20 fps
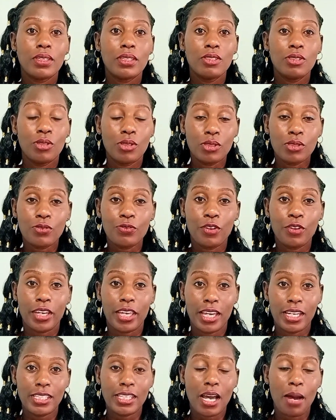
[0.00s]
don't
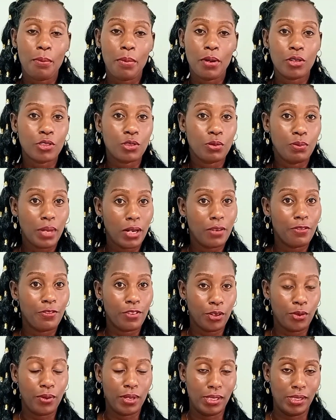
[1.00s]
forget about meal
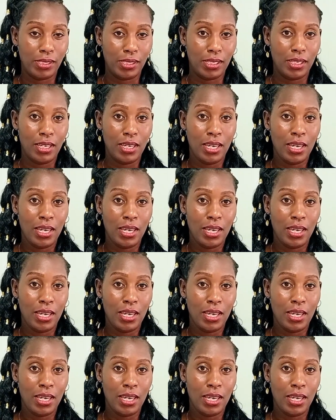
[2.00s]
frequency.